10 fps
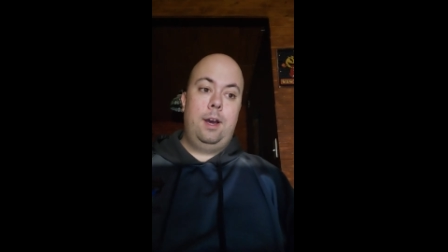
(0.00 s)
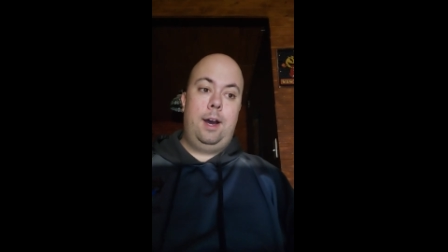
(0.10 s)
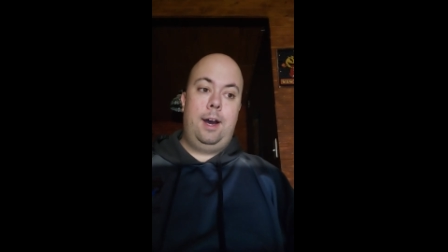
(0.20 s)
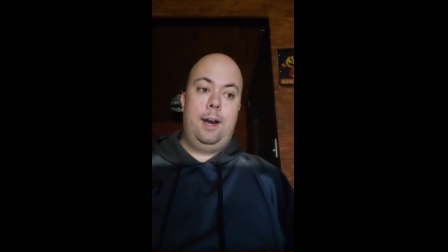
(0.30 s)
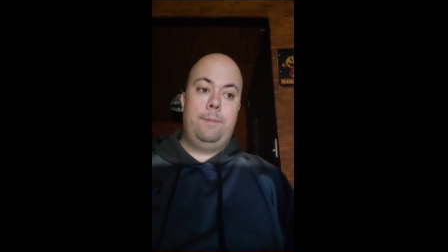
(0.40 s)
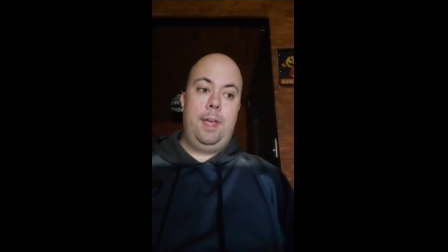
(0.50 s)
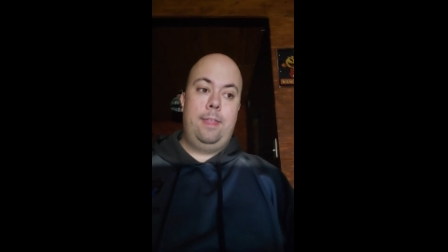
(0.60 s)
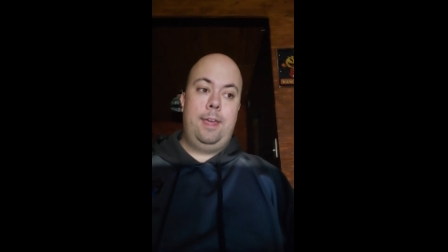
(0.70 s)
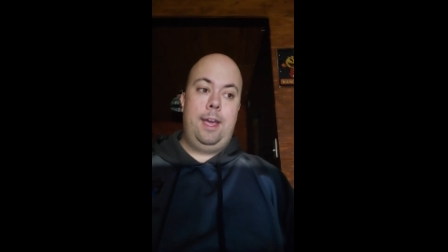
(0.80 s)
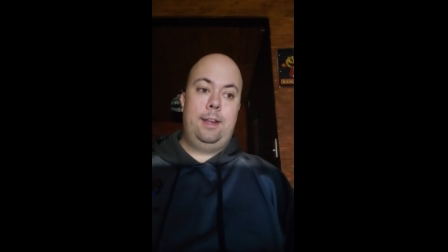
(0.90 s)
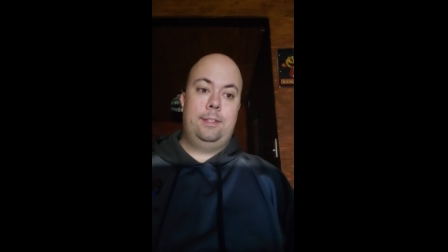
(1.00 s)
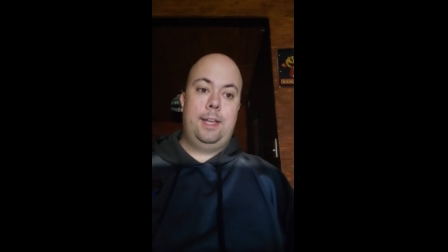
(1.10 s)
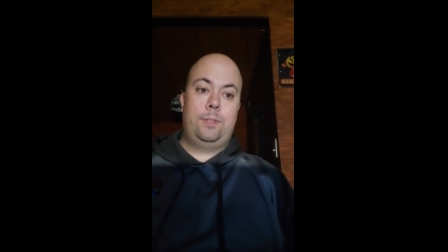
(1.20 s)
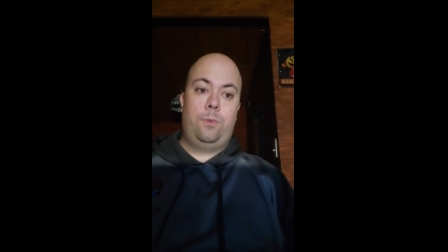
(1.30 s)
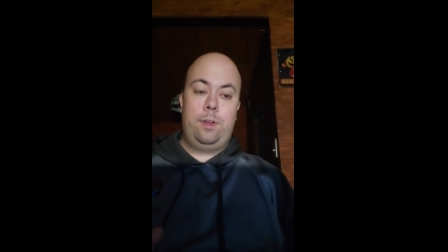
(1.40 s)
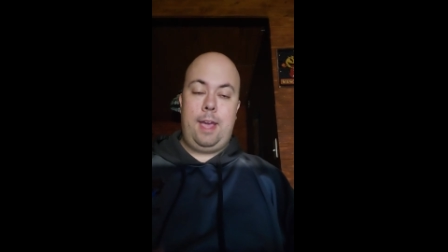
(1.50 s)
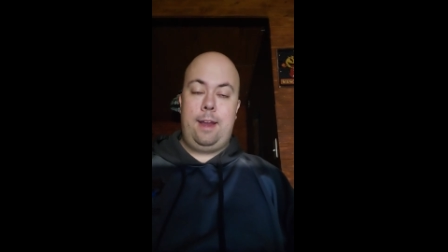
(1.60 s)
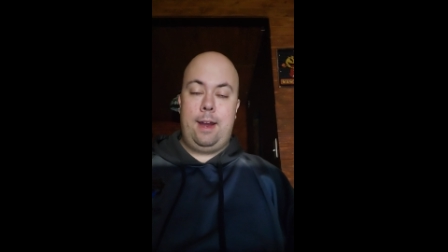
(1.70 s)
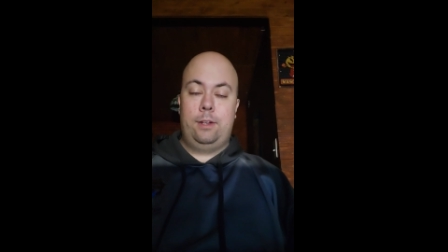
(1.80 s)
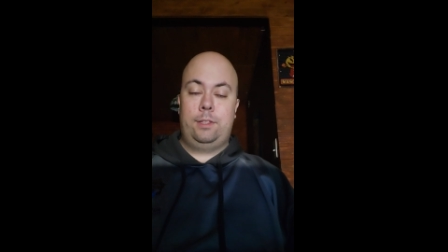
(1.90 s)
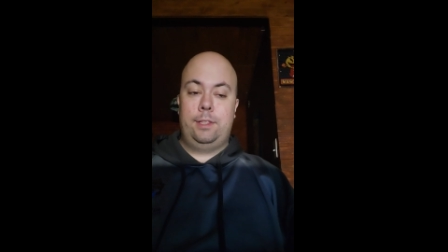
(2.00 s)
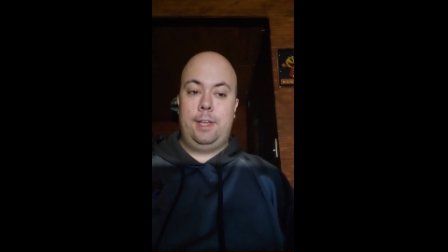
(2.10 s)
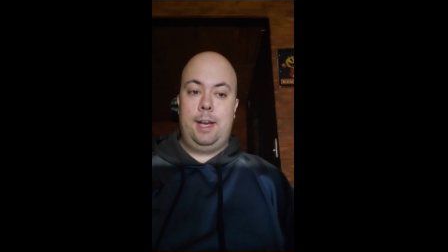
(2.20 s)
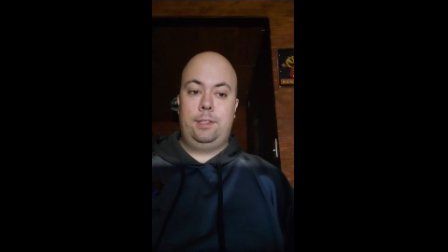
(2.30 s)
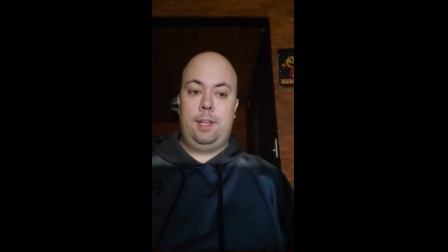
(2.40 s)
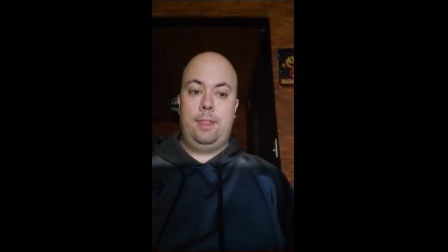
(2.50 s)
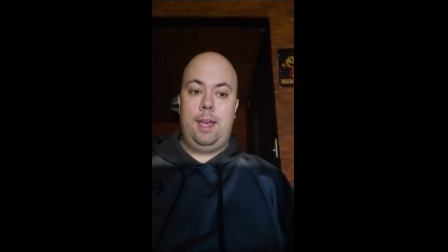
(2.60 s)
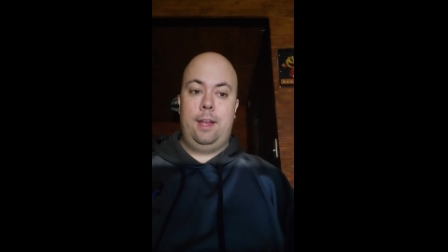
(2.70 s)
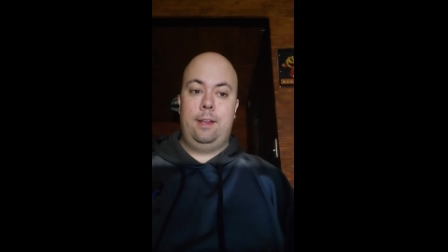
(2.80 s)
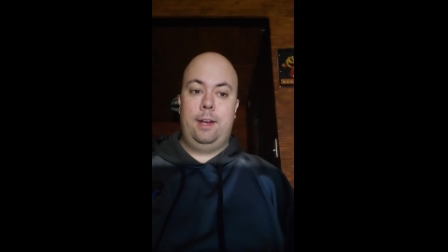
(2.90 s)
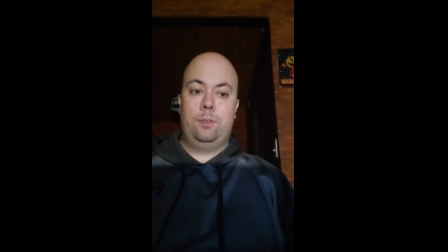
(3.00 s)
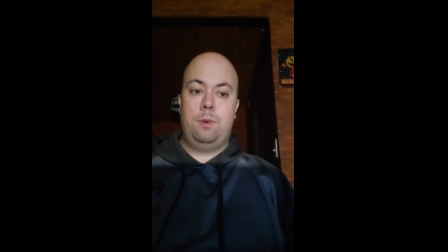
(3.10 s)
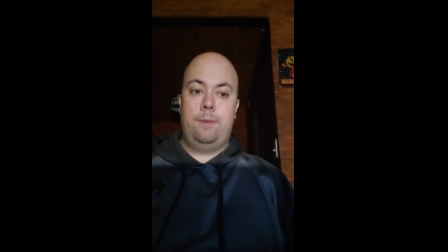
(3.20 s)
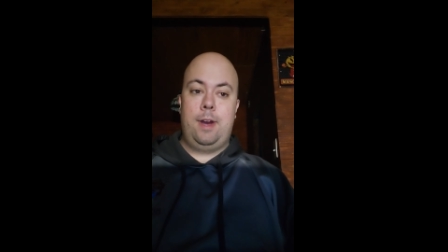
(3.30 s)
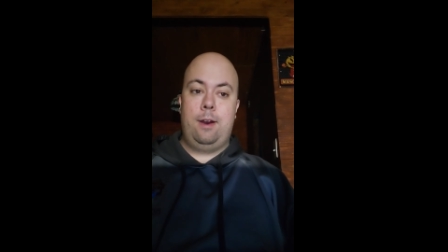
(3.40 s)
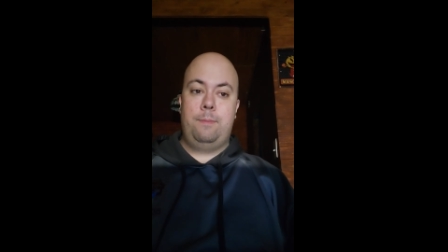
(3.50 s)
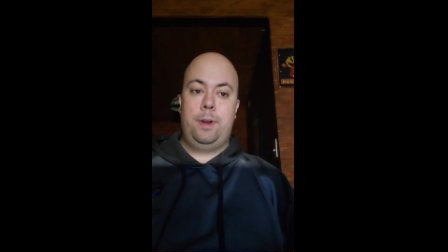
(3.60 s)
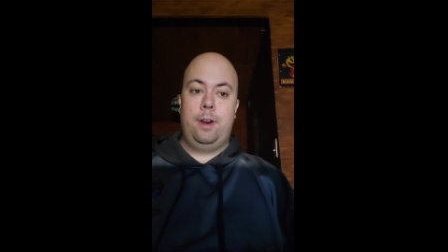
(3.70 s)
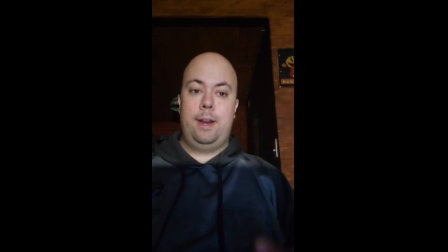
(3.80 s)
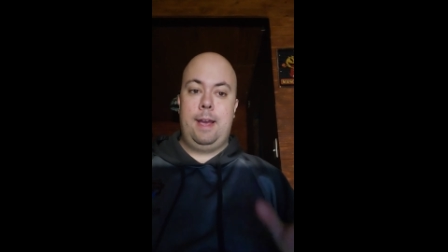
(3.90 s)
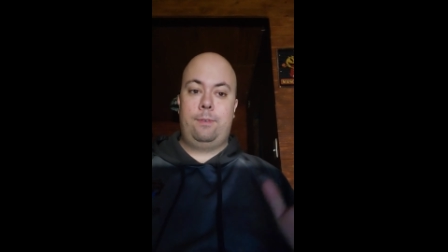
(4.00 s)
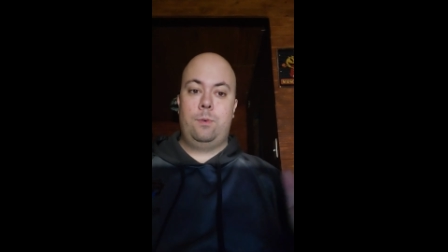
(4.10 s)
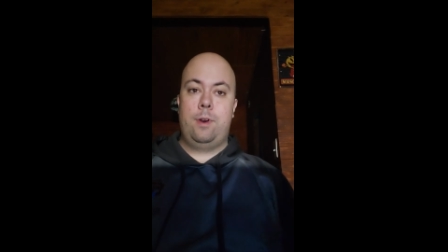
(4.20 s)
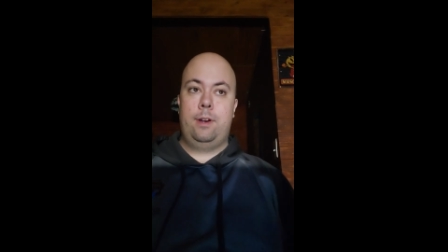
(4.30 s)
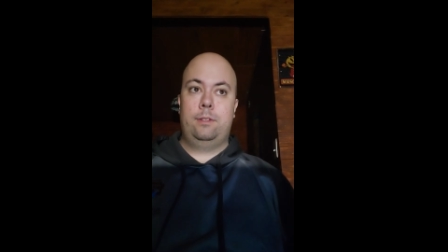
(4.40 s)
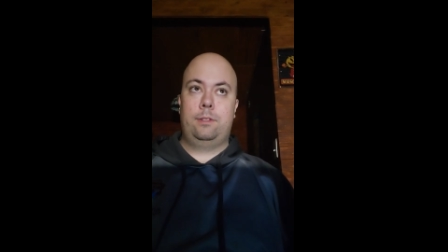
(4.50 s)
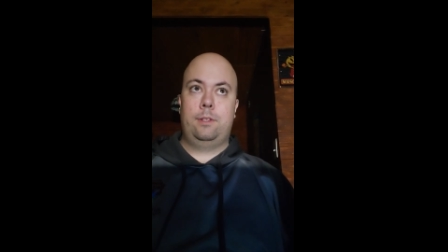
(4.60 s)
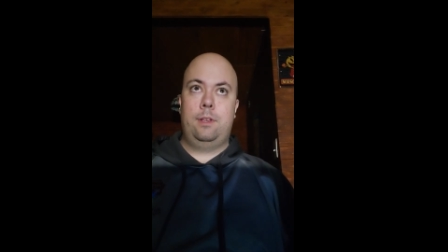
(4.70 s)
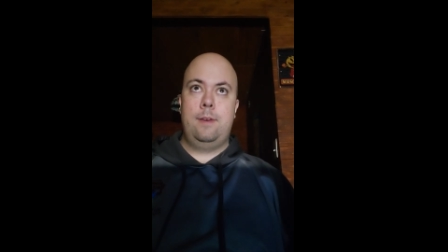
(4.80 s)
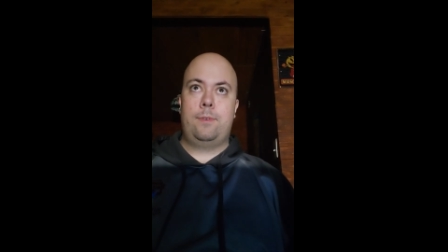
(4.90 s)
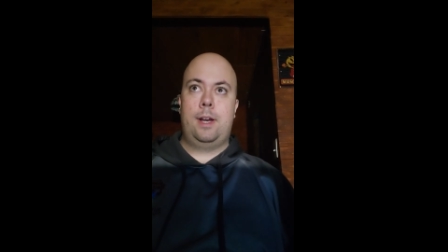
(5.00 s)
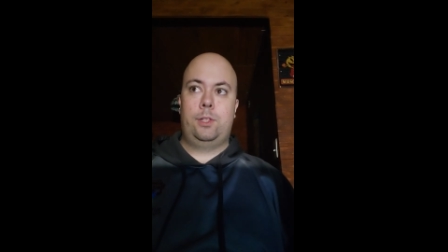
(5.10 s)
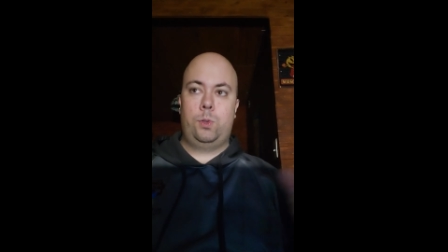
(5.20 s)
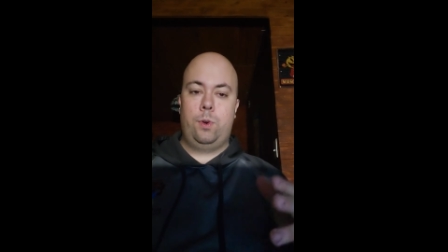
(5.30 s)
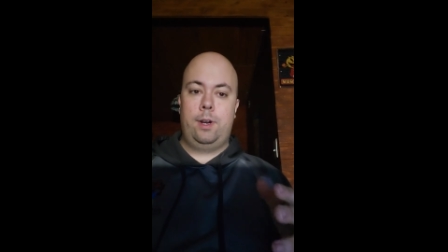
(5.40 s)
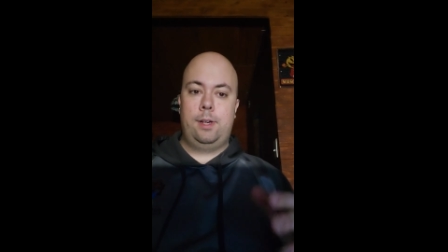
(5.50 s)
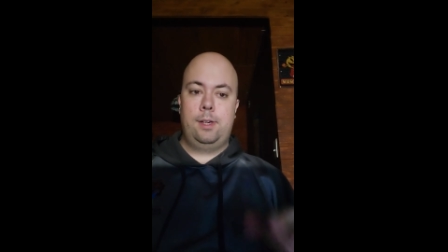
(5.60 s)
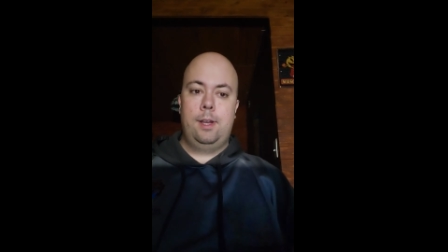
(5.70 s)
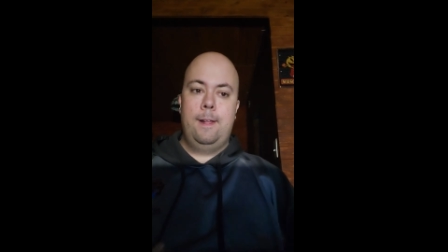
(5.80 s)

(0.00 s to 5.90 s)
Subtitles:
And then it takes 48 hours to test, and then a 12-hour period afterwards, if not shorter,